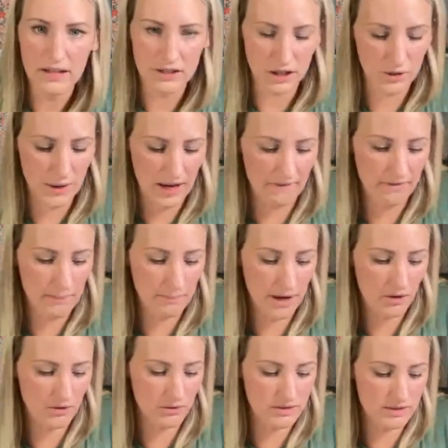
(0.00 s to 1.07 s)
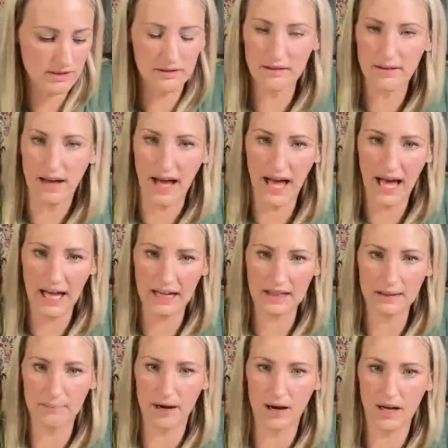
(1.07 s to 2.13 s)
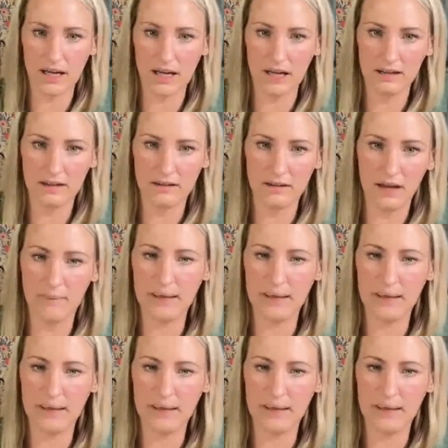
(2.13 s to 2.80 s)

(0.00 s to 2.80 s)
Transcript: So you have the bones, adding the body,